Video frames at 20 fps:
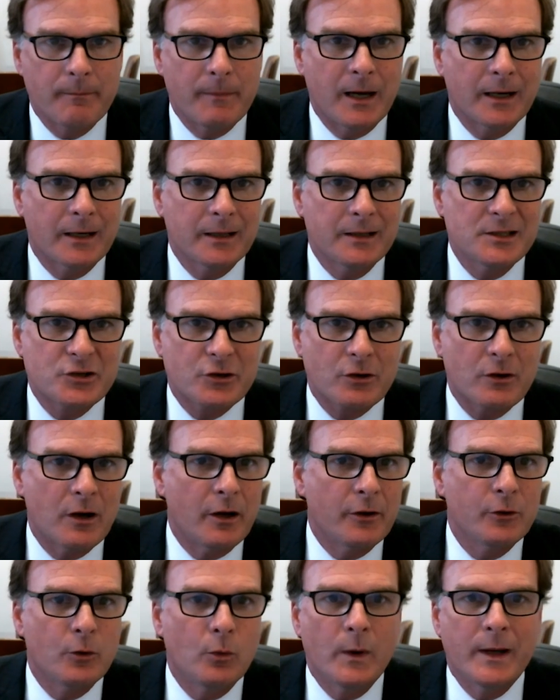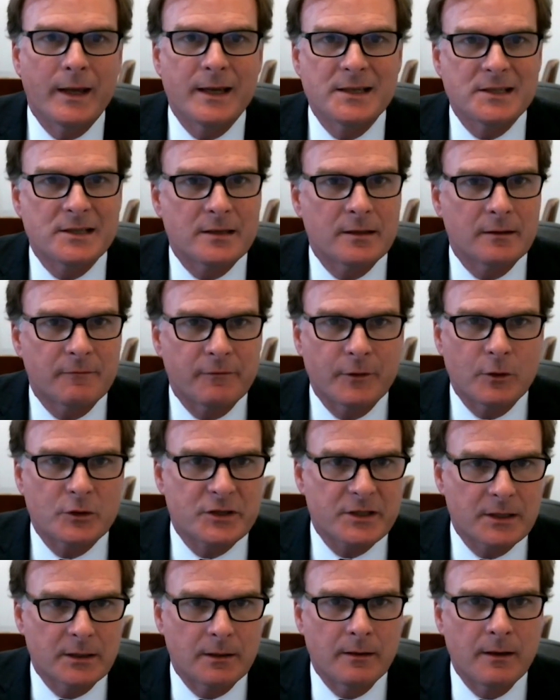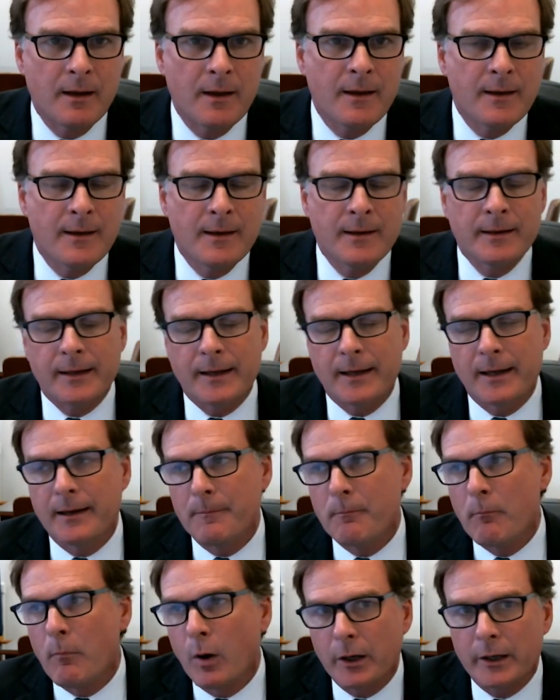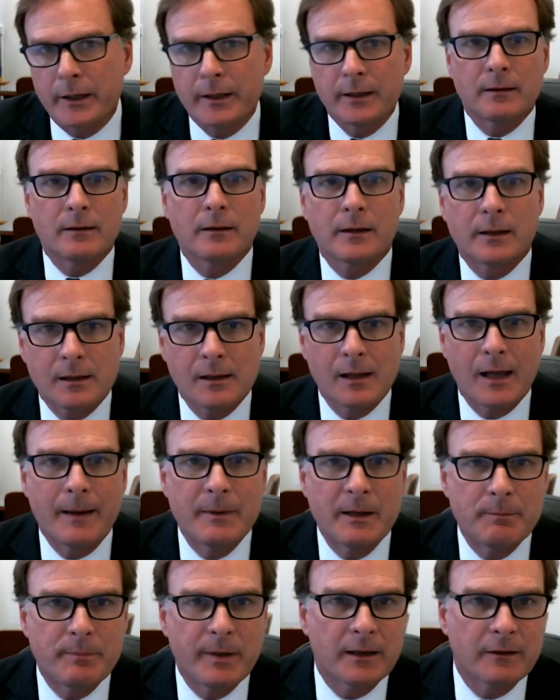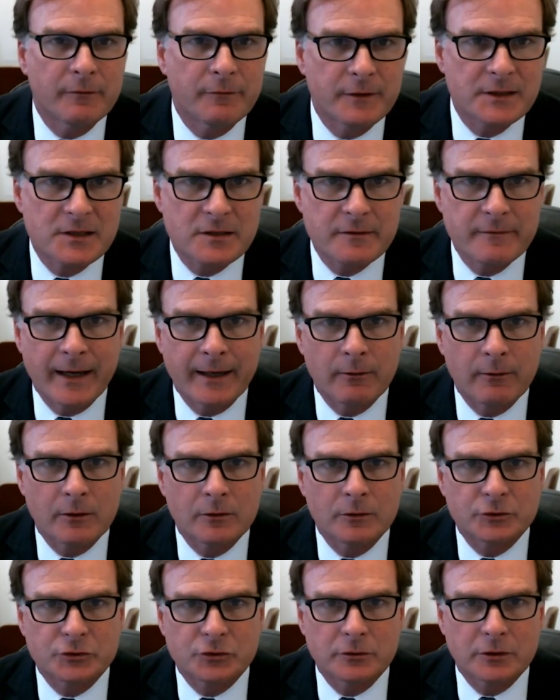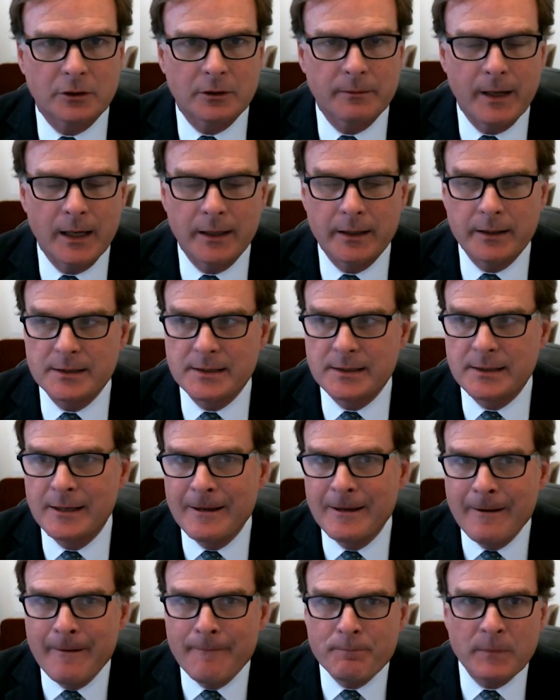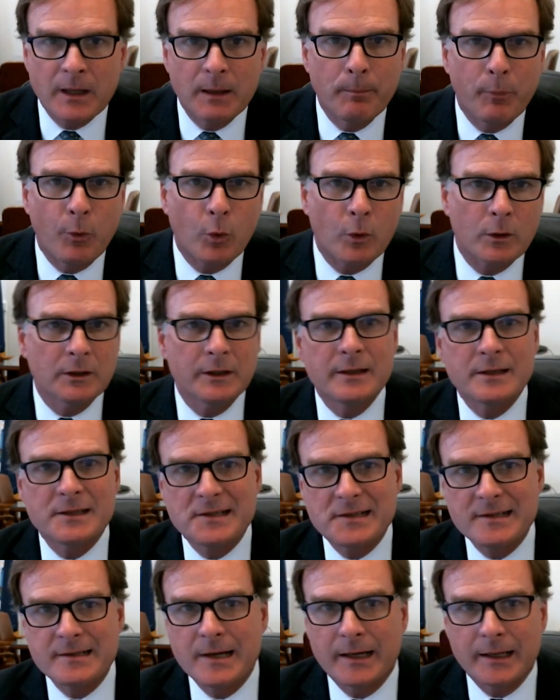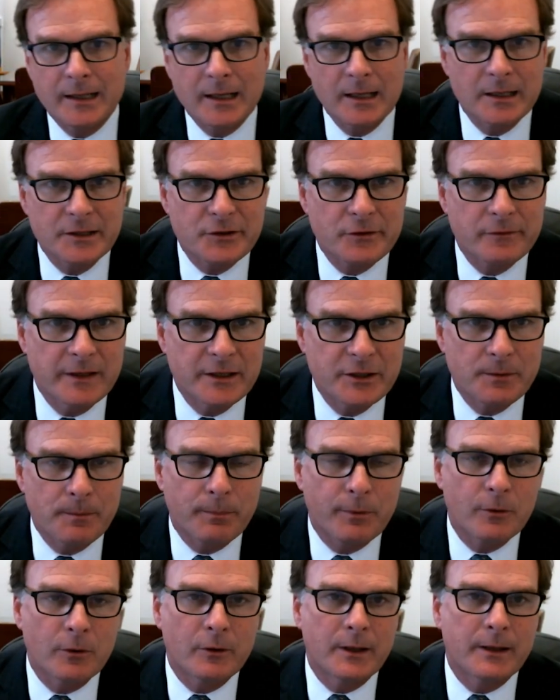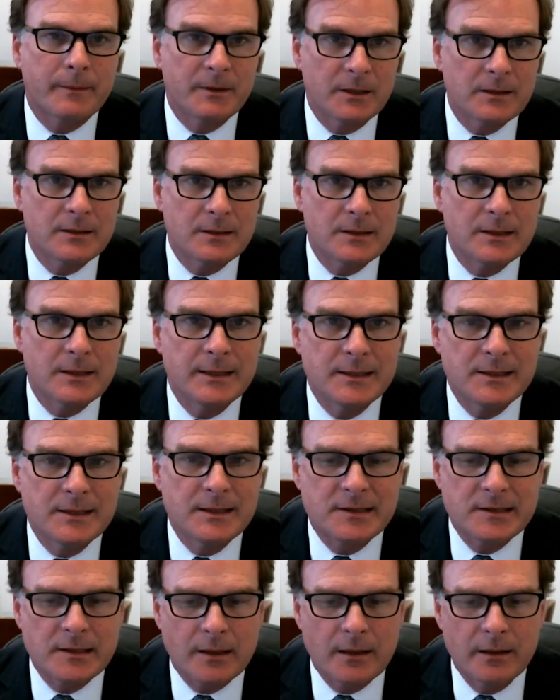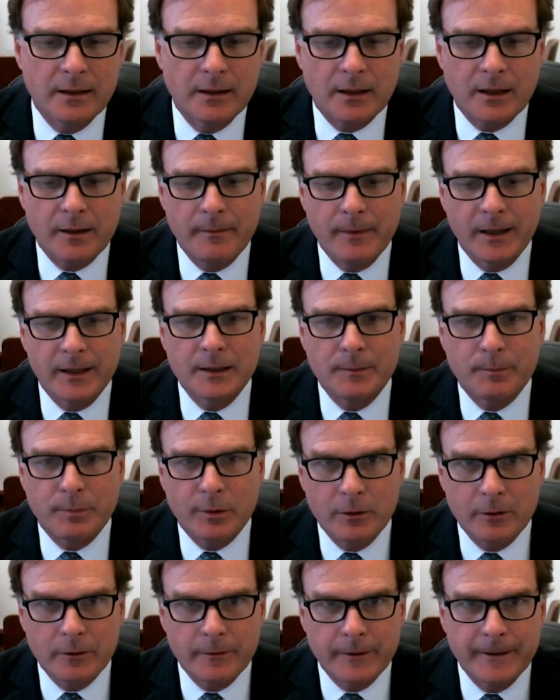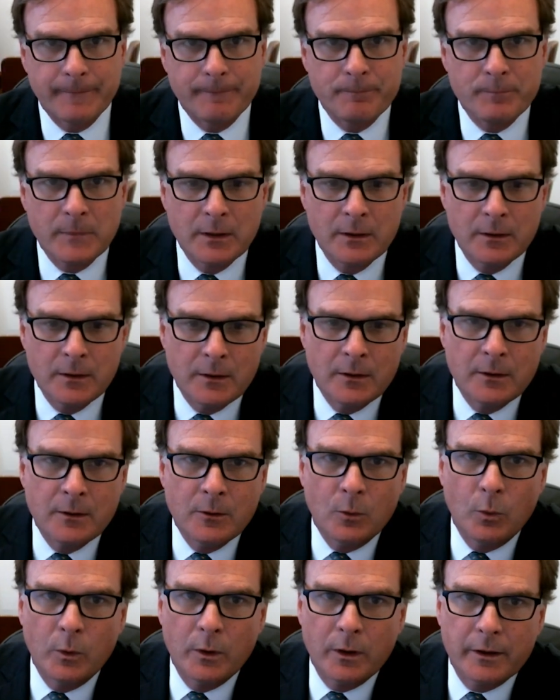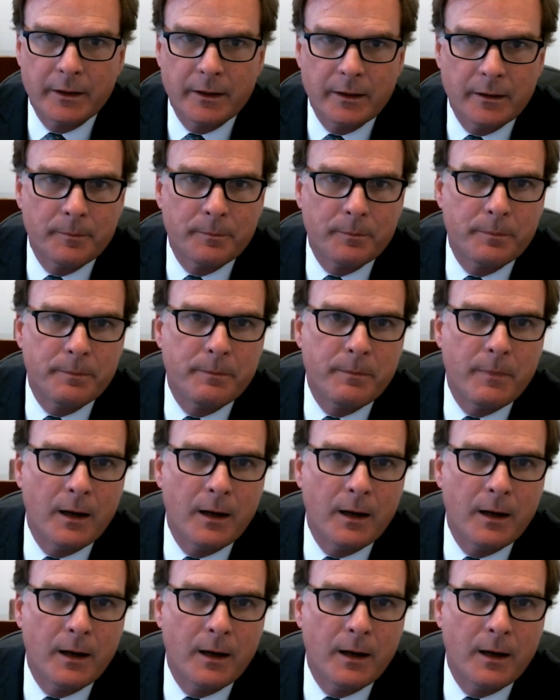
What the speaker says: commodities, or other ways that folks can market the climate benefits of agricultural commodities. Importantly, this is not a conservation program. It is a commodity program. We're in the